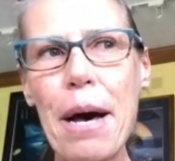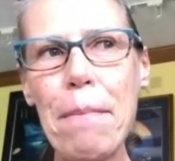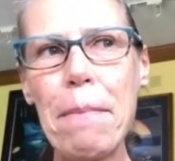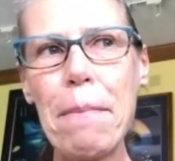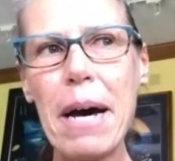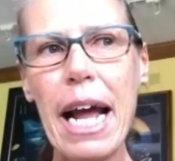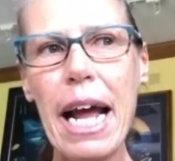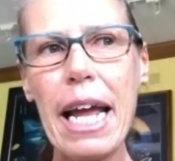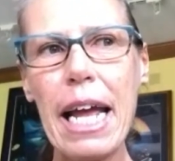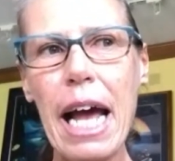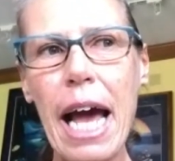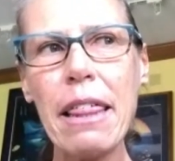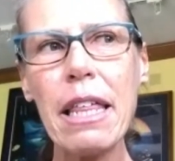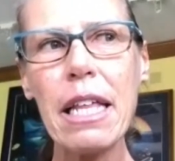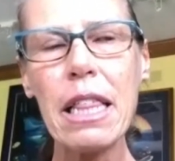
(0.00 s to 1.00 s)
But
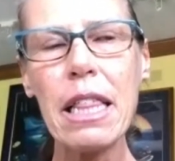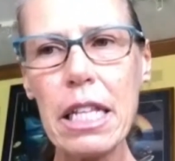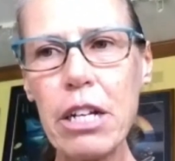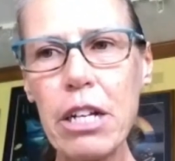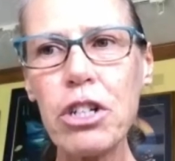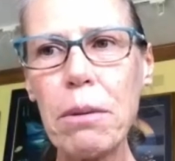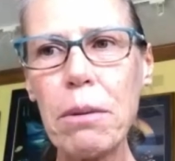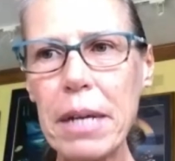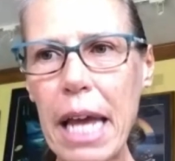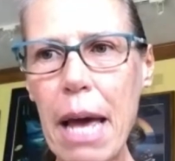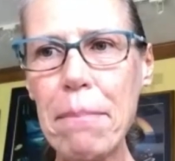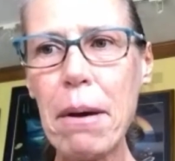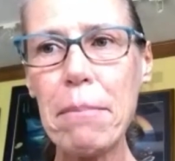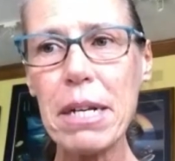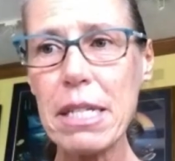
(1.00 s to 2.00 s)
I think the leadership at camp,
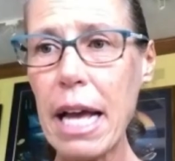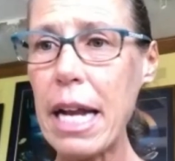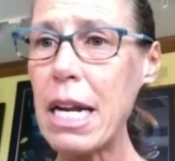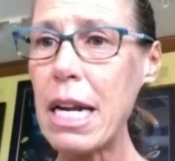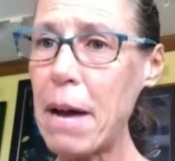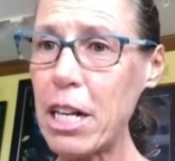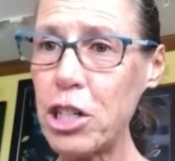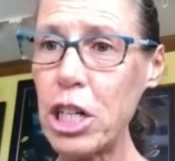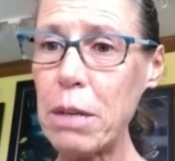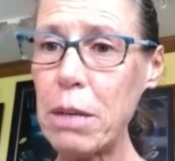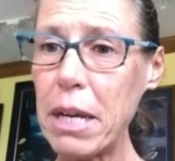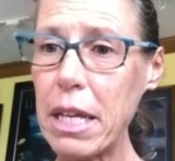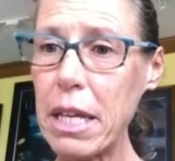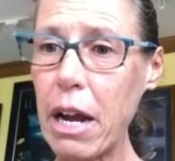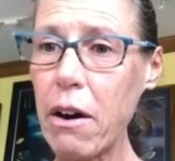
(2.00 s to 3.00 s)
I'm excited about Gene
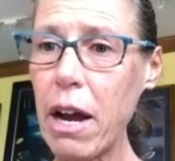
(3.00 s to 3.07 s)
being there.